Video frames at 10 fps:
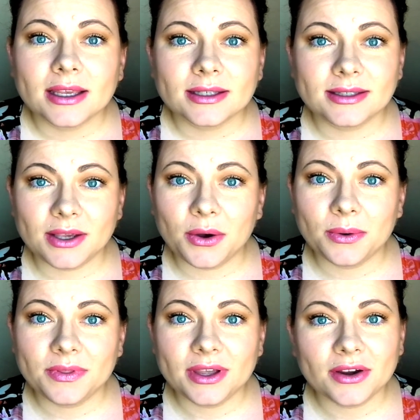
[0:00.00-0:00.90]

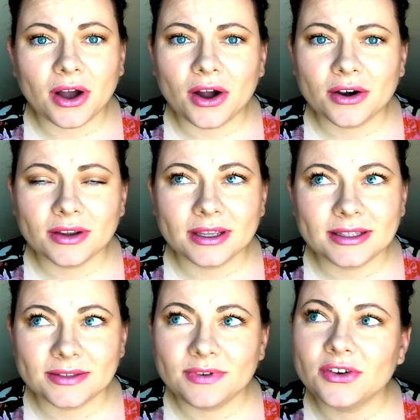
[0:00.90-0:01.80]
So there are,
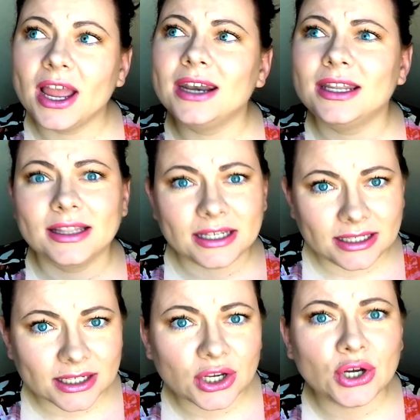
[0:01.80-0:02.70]
it's very
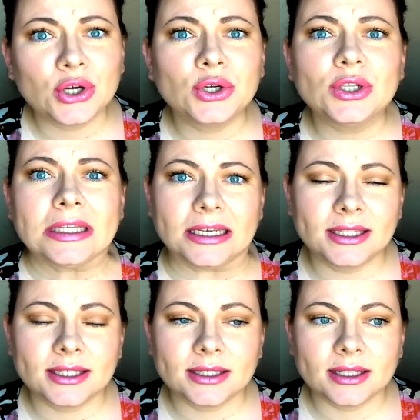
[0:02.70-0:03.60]
analytical,
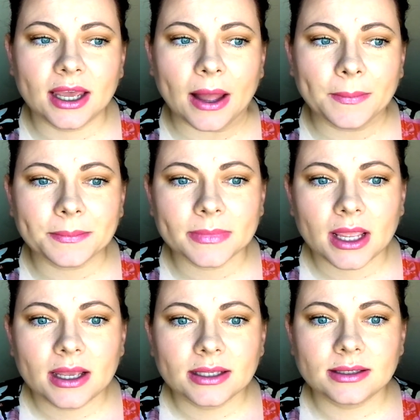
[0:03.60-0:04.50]
it's uh,
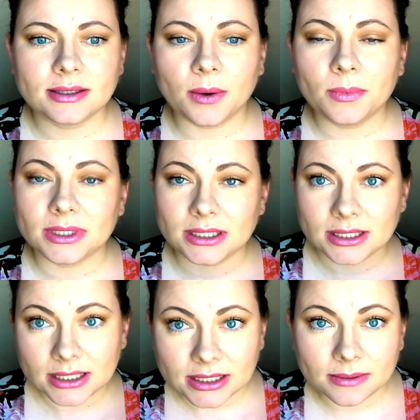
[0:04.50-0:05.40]
somewhat
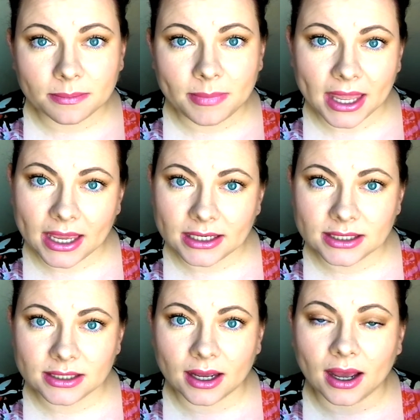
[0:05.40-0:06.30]
system
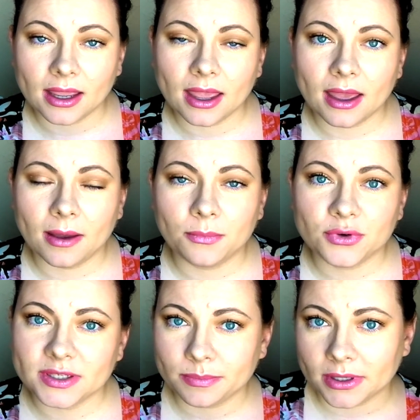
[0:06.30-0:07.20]
based. I am
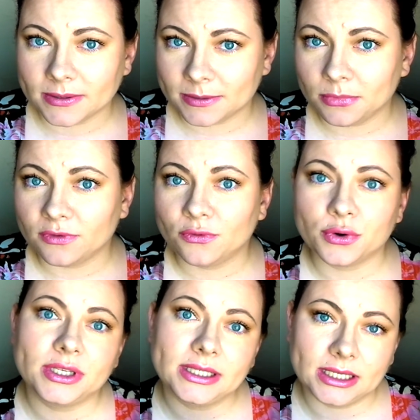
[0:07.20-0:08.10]
responsible
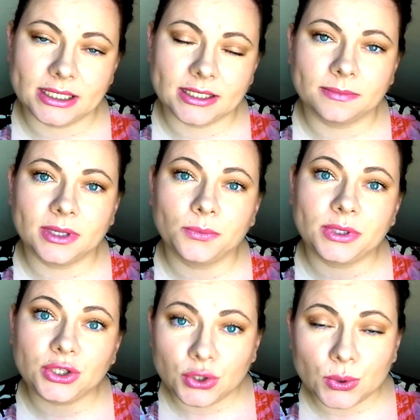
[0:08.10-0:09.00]
for the system that we
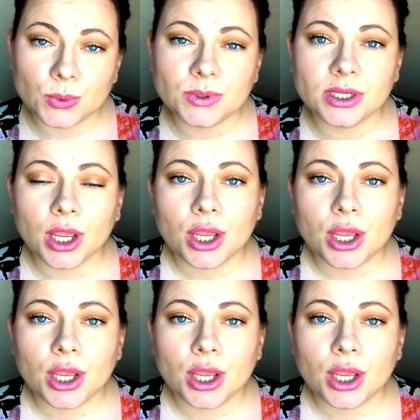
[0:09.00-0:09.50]
use